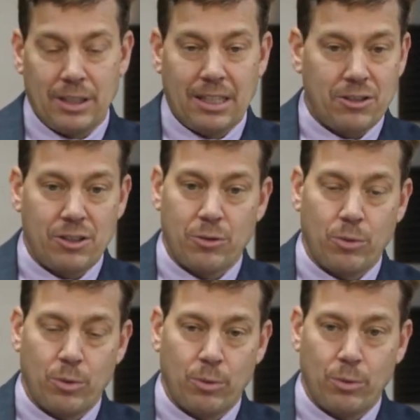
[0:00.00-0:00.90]
But that's just
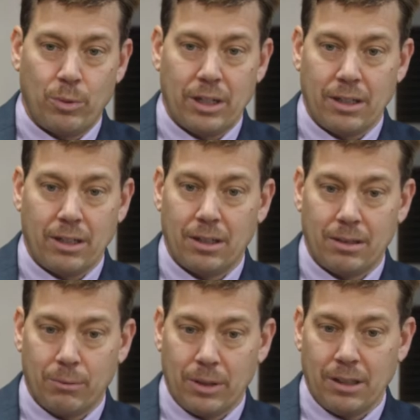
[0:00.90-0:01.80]
one of
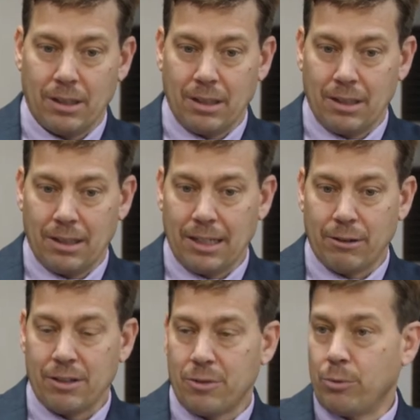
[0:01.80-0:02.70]
the
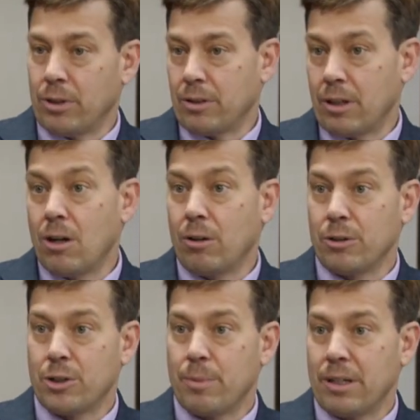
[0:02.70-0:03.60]
areas where the
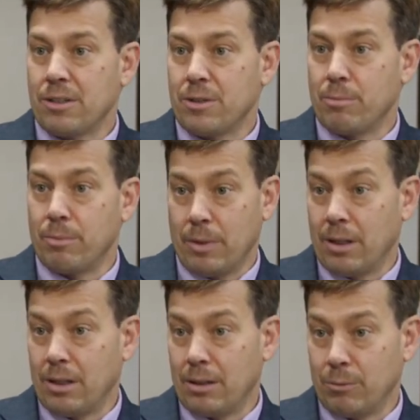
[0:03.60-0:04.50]
college spends
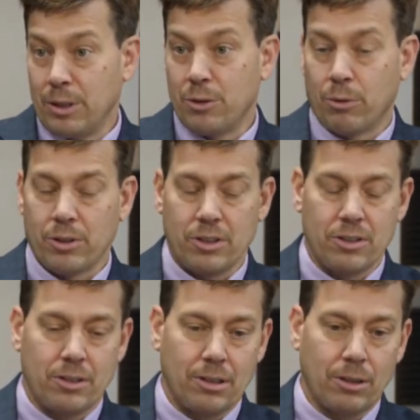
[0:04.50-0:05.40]

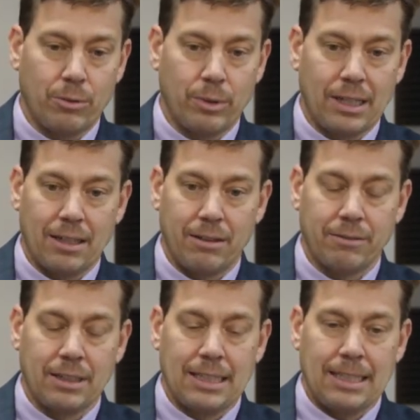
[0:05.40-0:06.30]
resources. You know, we
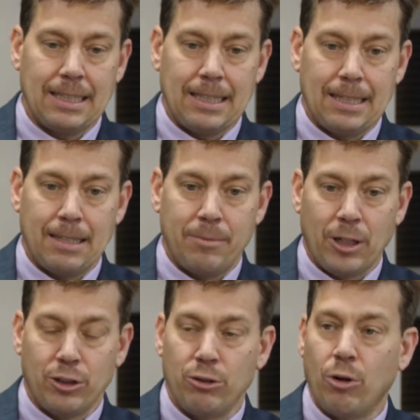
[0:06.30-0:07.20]
have
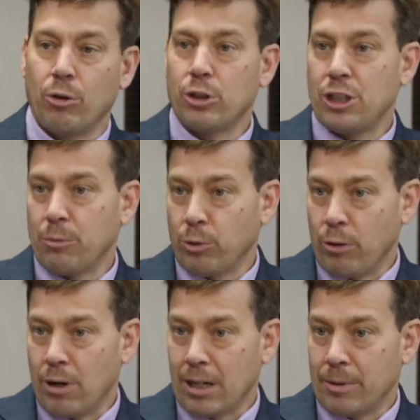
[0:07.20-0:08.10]
our new ownership
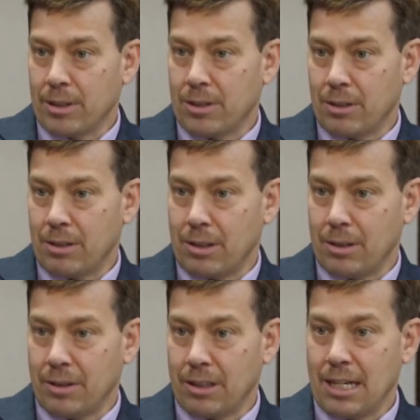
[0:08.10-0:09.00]
requirements
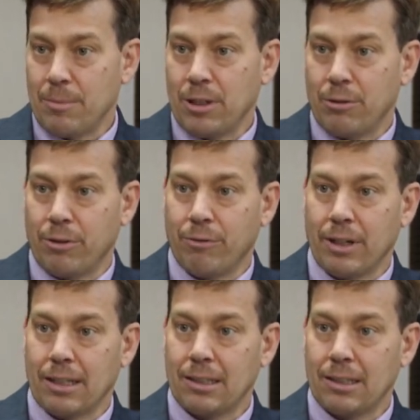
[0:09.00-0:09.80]
that came into effect.